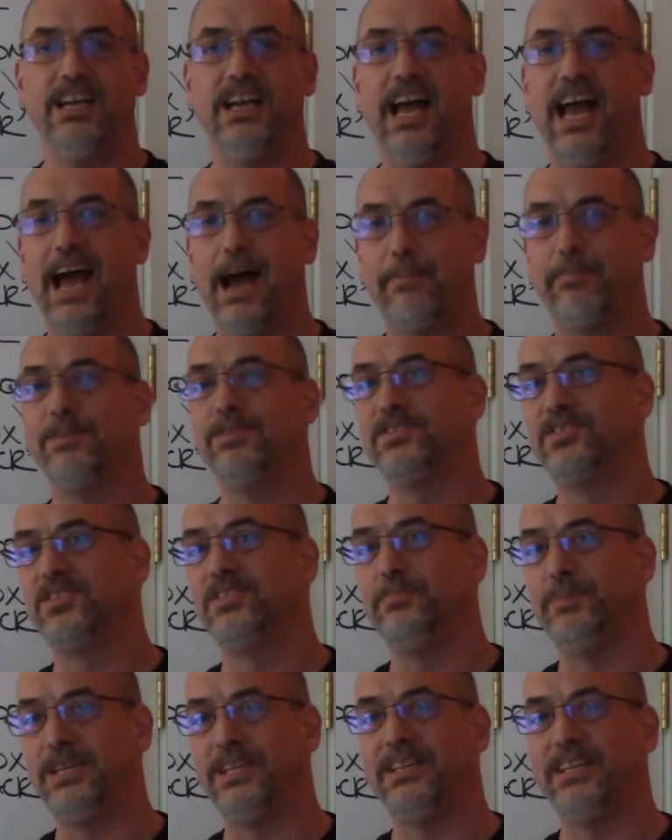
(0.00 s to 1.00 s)
happens to
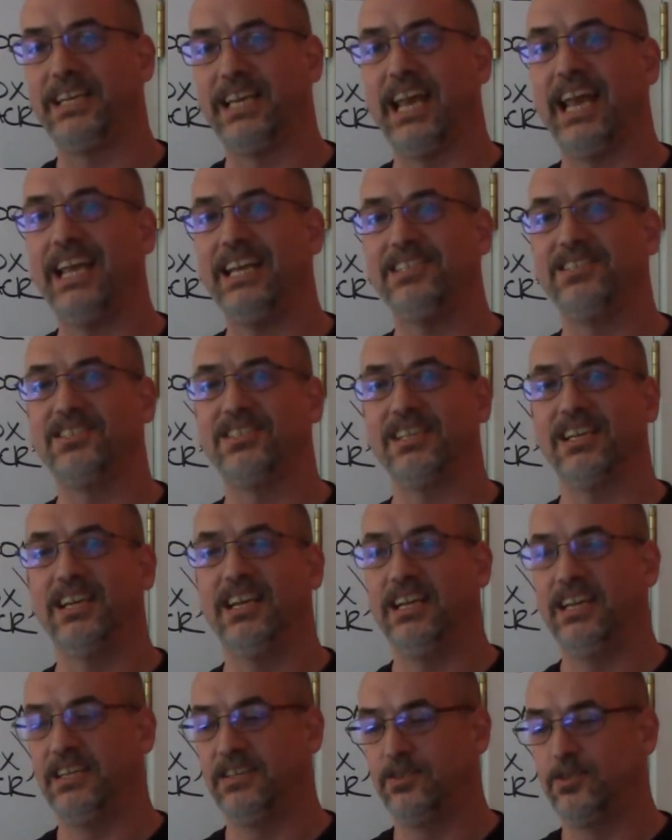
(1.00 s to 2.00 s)
be the case
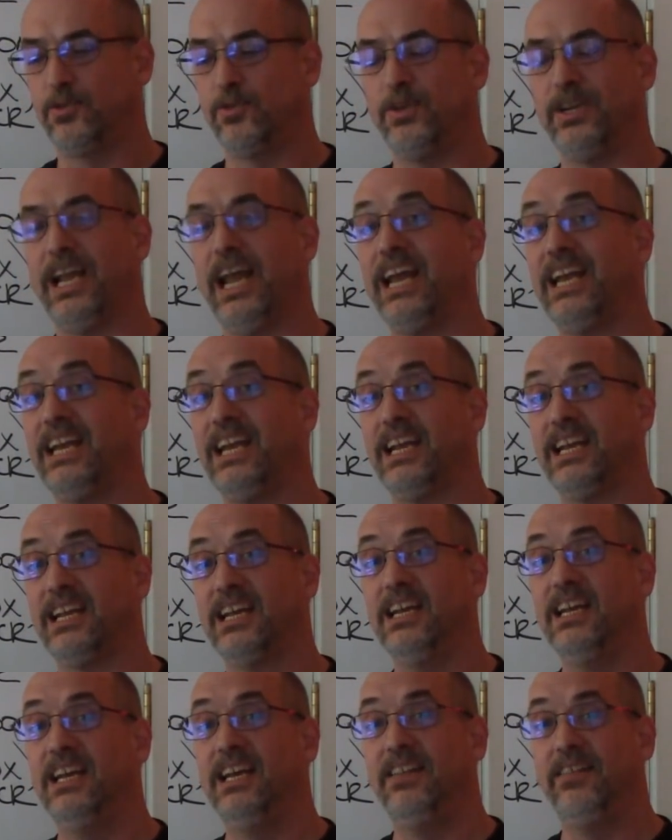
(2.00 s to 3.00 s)
in creating
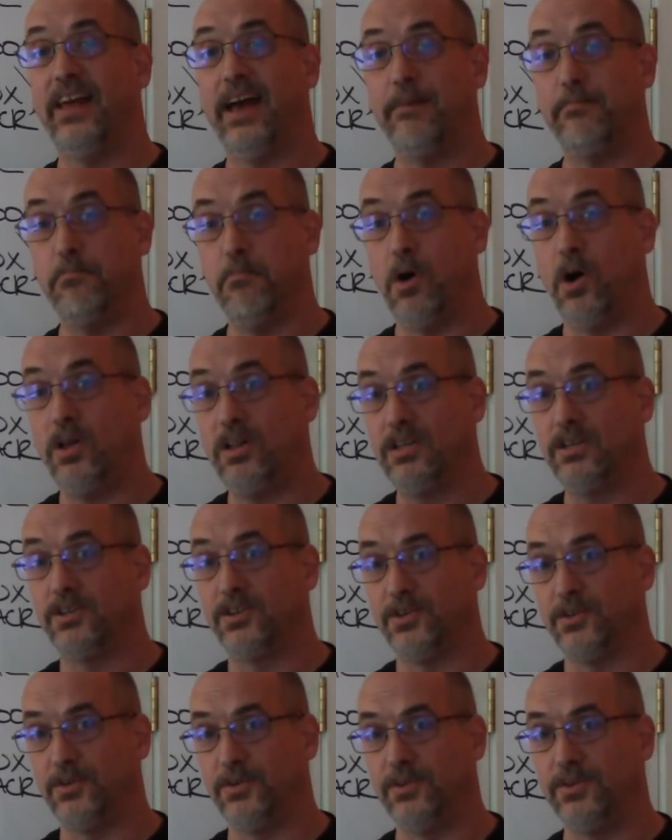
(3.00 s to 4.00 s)
that
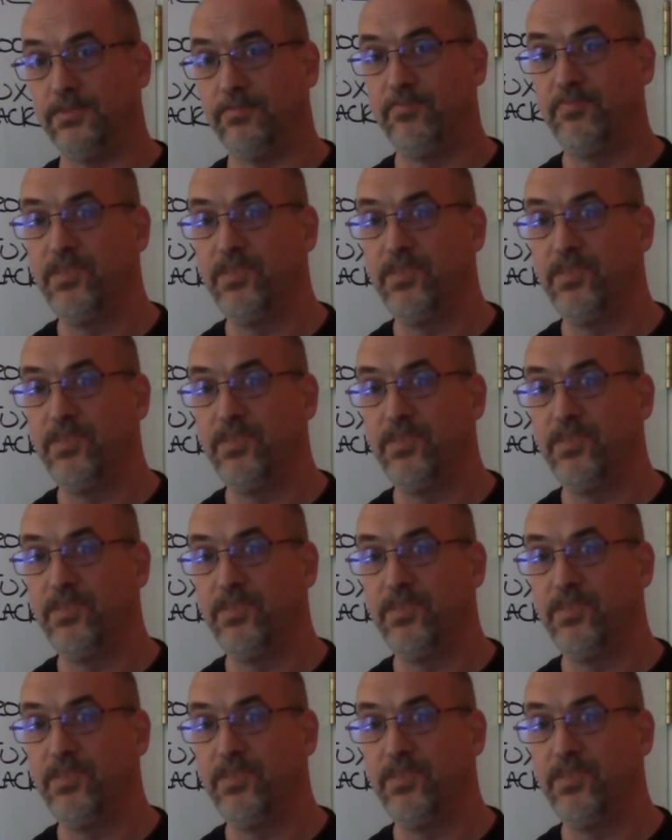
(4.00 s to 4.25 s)
molecule,